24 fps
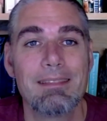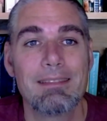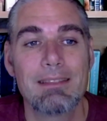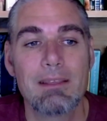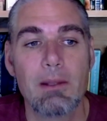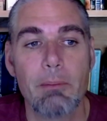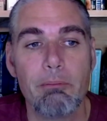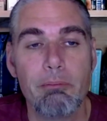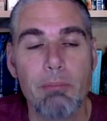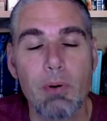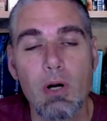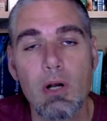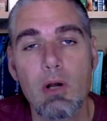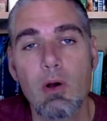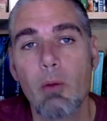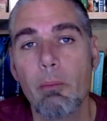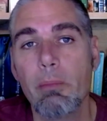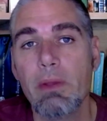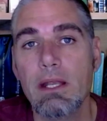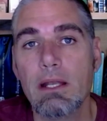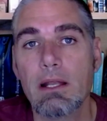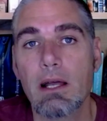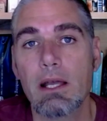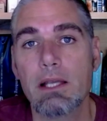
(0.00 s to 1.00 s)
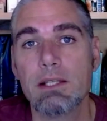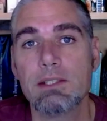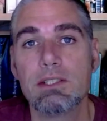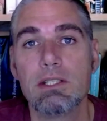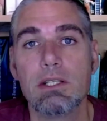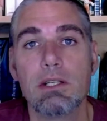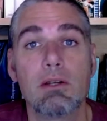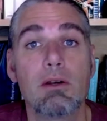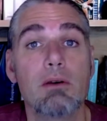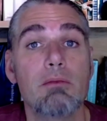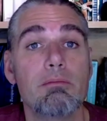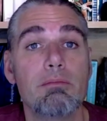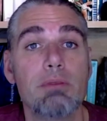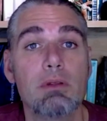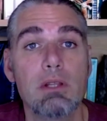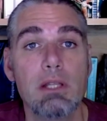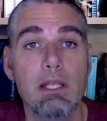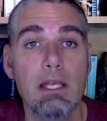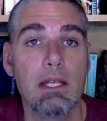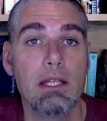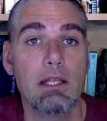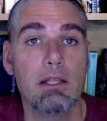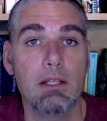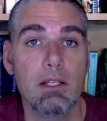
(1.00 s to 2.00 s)
The book will be nice in
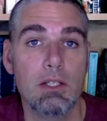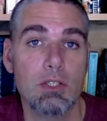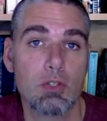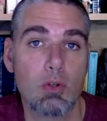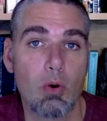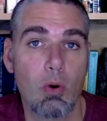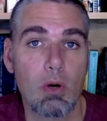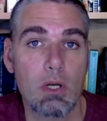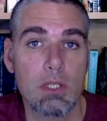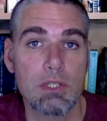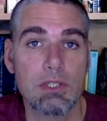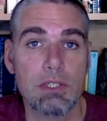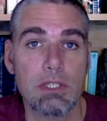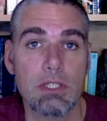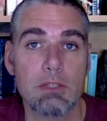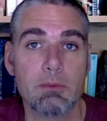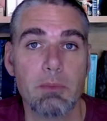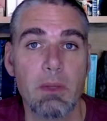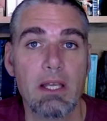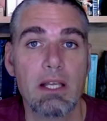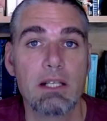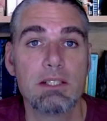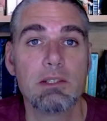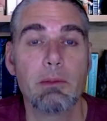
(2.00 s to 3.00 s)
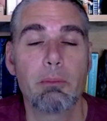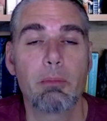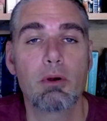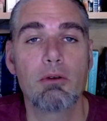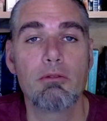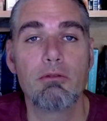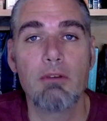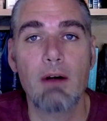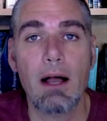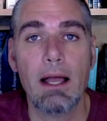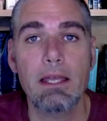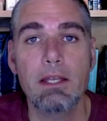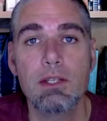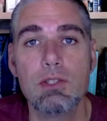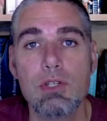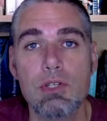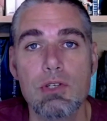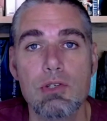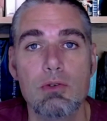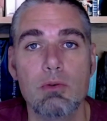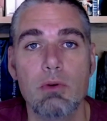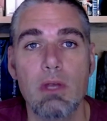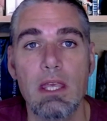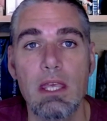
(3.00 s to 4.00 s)
completing these courses because it provides
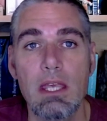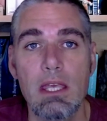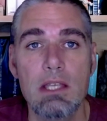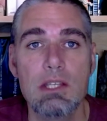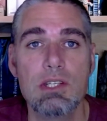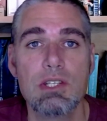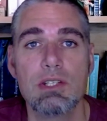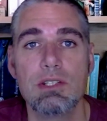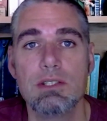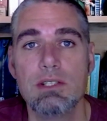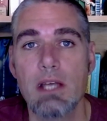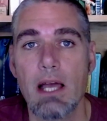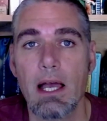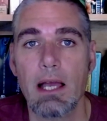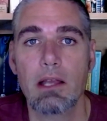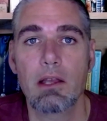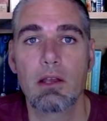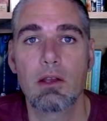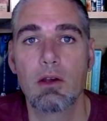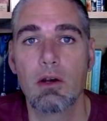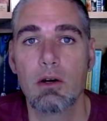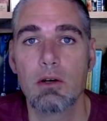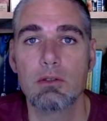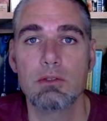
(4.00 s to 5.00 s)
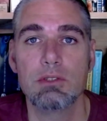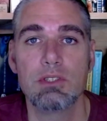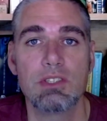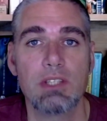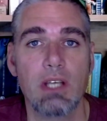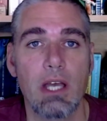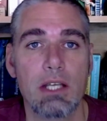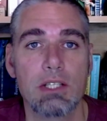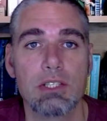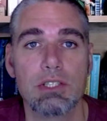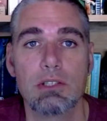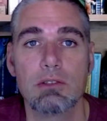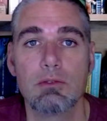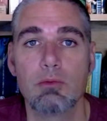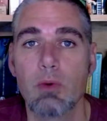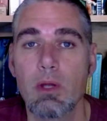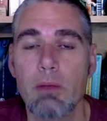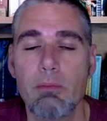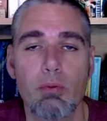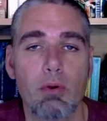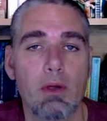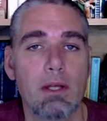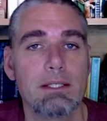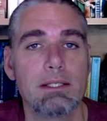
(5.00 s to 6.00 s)
you each deck code section
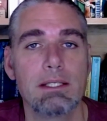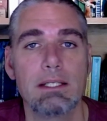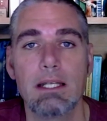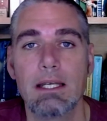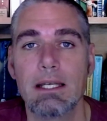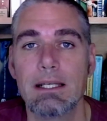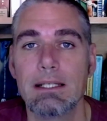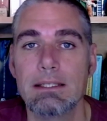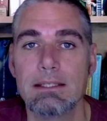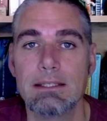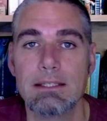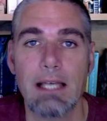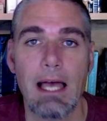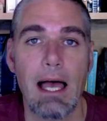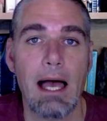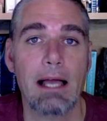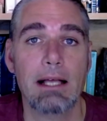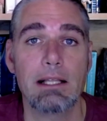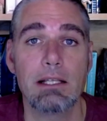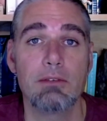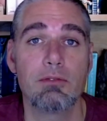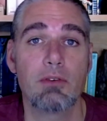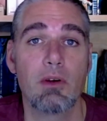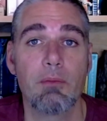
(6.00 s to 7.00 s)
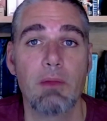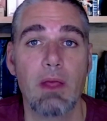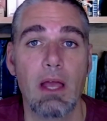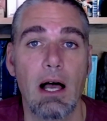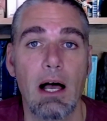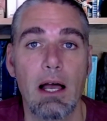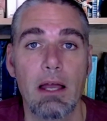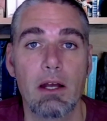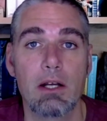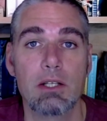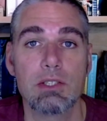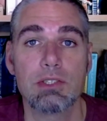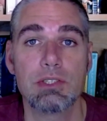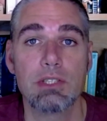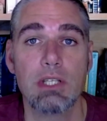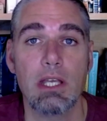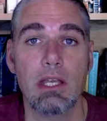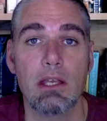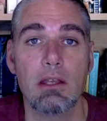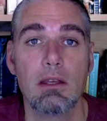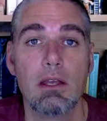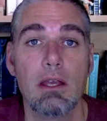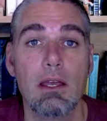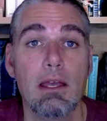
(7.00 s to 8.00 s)
reprinted exactly from the
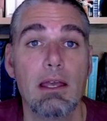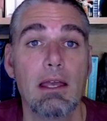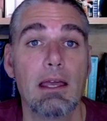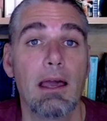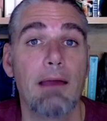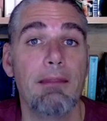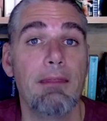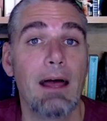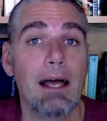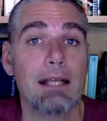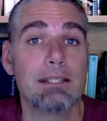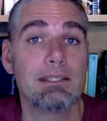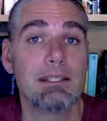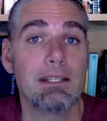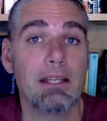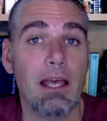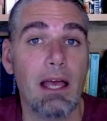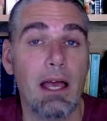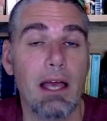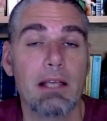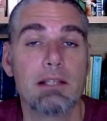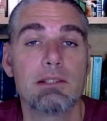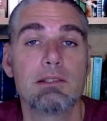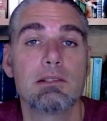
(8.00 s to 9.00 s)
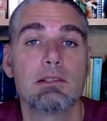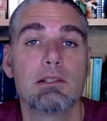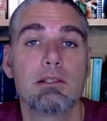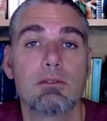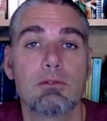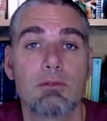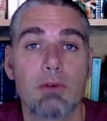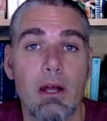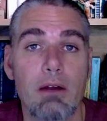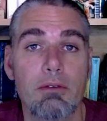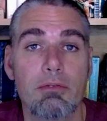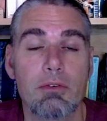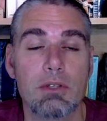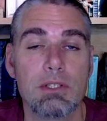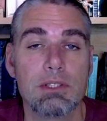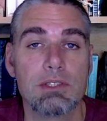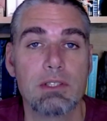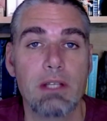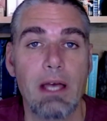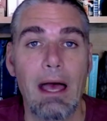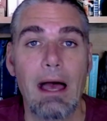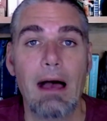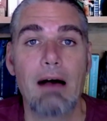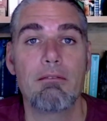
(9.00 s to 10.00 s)
IRC. And that's an excellent reference
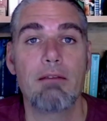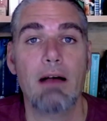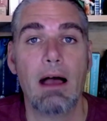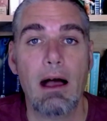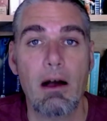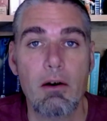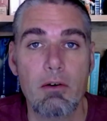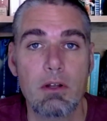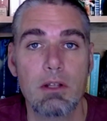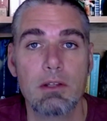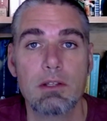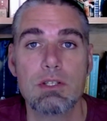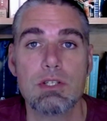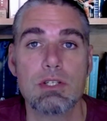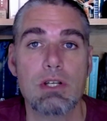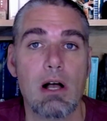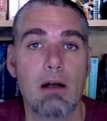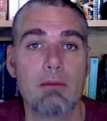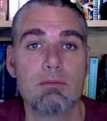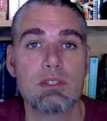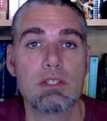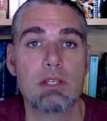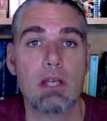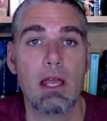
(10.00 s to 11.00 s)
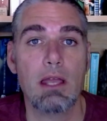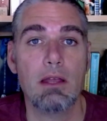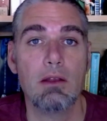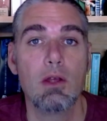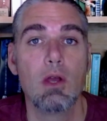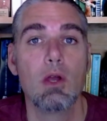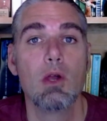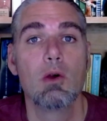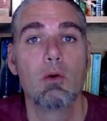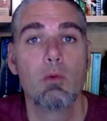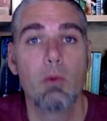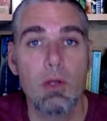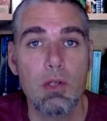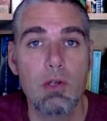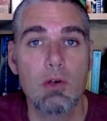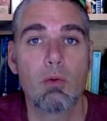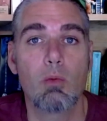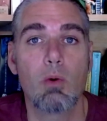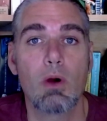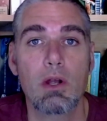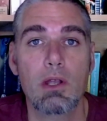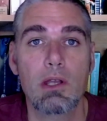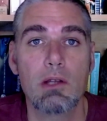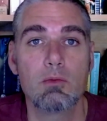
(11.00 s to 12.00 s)
to have out on the job site when you're
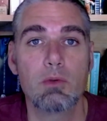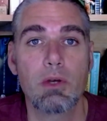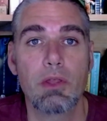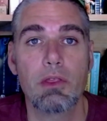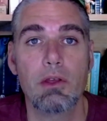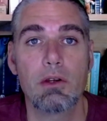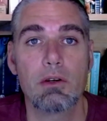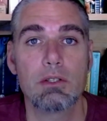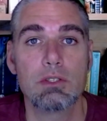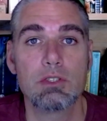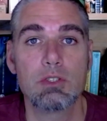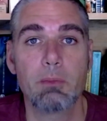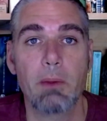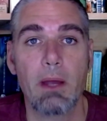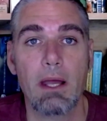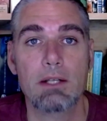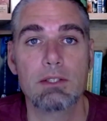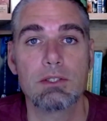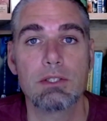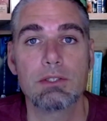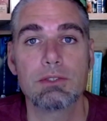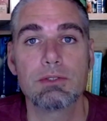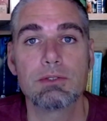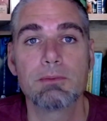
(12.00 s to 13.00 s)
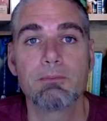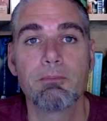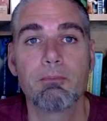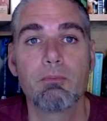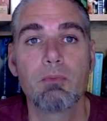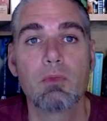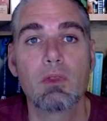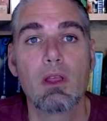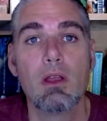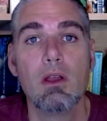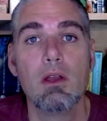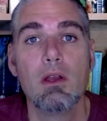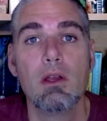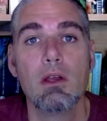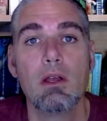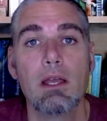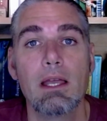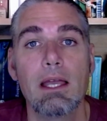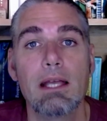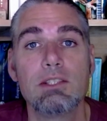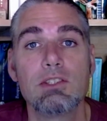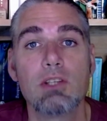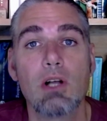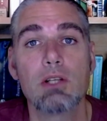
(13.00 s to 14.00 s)
working with your inspectors.
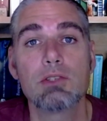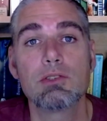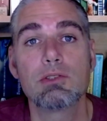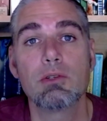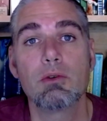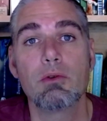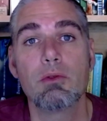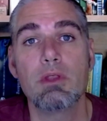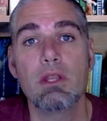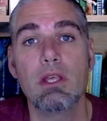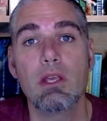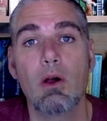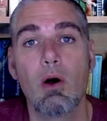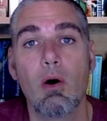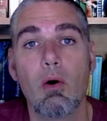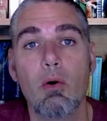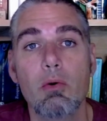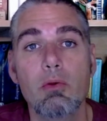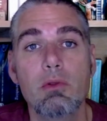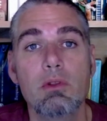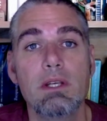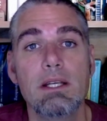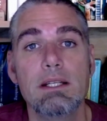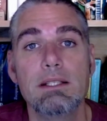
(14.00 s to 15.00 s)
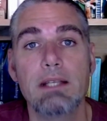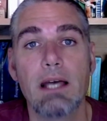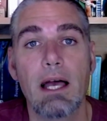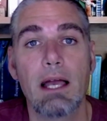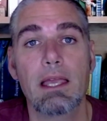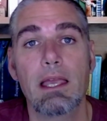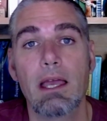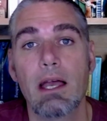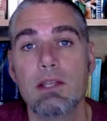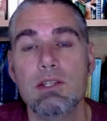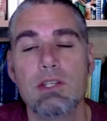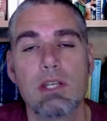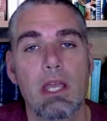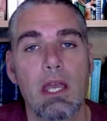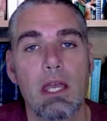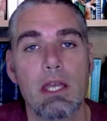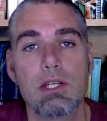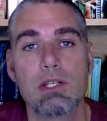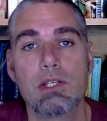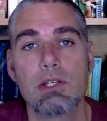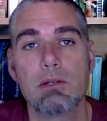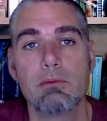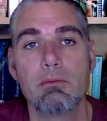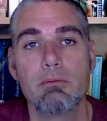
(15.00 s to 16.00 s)
It's also the only deck
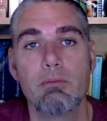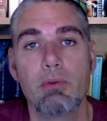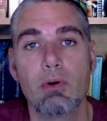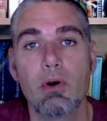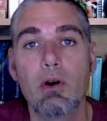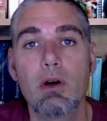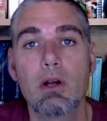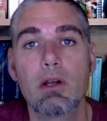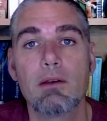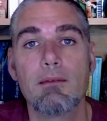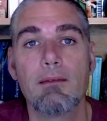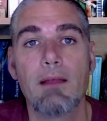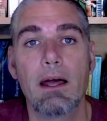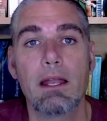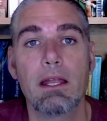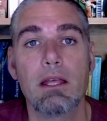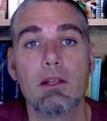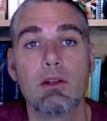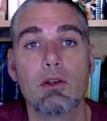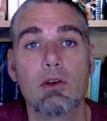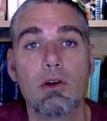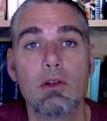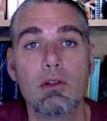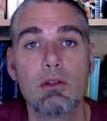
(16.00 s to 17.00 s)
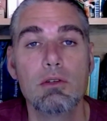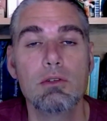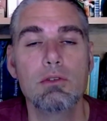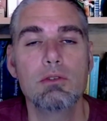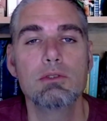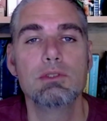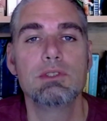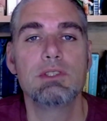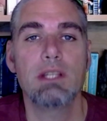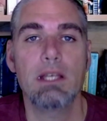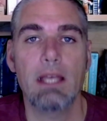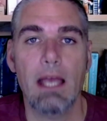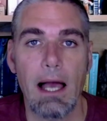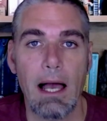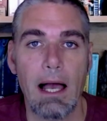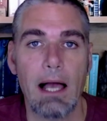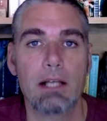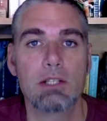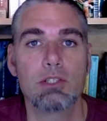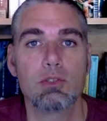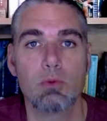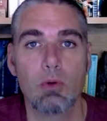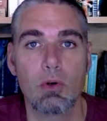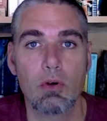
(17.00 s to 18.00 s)
education book that includes the
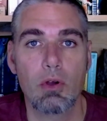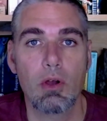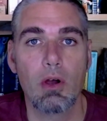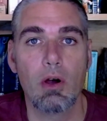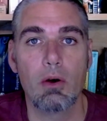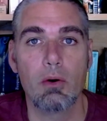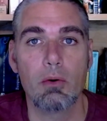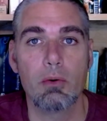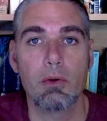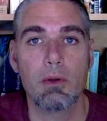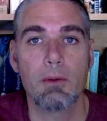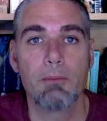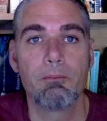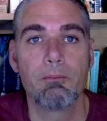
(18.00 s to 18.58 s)
actual code.